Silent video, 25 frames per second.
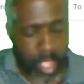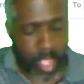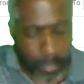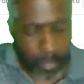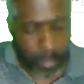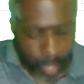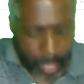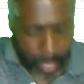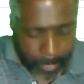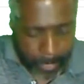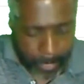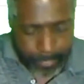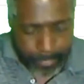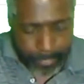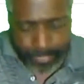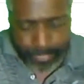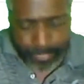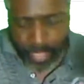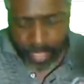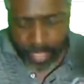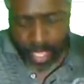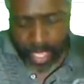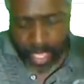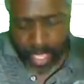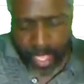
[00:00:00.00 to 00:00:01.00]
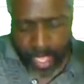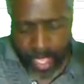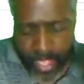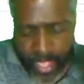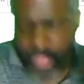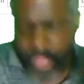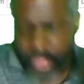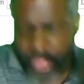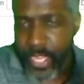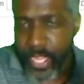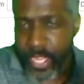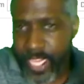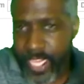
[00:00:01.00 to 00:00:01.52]
But
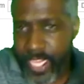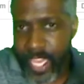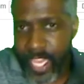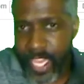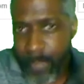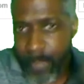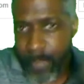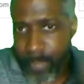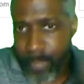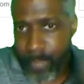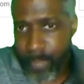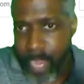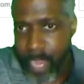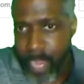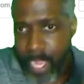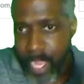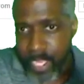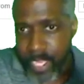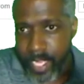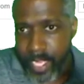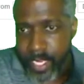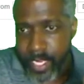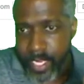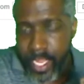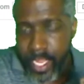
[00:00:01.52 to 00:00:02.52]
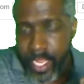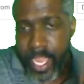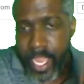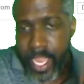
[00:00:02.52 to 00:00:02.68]
the thing to keep in mind